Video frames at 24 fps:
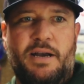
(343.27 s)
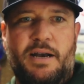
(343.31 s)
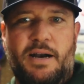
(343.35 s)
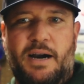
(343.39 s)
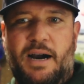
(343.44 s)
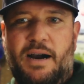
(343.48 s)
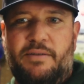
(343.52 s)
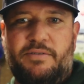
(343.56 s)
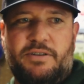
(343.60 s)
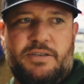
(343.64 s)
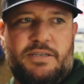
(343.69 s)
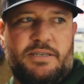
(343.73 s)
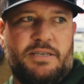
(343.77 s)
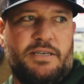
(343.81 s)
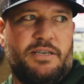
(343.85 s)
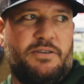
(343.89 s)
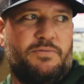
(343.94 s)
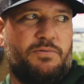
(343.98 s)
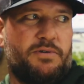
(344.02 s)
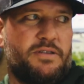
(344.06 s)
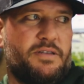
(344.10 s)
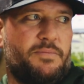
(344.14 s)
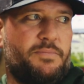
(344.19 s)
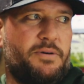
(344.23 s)
Obviously you
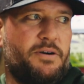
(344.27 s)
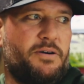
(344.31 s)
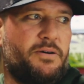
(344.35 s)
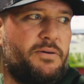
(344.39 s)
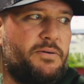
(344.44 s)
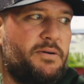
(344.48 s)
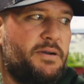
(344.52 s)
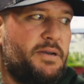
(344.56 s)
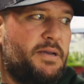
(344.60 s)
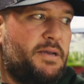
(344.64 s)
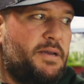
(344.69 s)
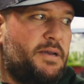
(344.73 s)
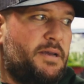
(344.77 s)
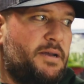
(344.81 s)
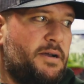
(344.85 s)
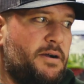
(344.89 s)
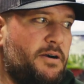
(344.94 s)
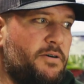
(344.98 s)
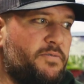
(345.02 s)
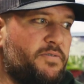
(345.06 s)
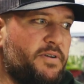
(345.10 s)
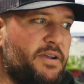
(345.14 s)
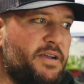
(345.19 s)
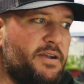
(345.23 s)
want the bow
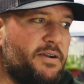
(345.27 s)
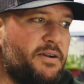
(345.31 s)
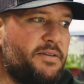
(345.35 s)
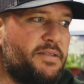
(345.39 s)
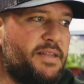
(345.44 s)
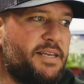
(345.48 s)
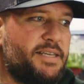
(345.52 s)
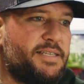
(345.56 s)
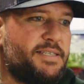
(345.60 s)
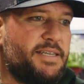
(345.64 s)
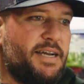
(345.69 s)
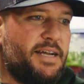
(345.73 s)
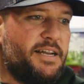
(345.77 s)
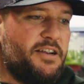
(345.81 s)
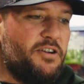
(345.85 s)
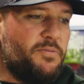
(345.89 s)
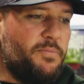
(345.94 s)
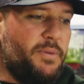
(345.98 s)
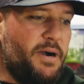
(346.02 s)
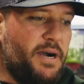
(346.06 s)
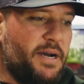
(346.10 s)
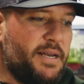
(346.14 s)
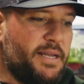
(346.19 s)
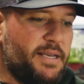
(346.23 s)
over here on this side of your
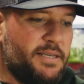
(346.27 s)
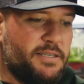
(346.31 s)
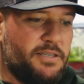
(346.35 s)
body.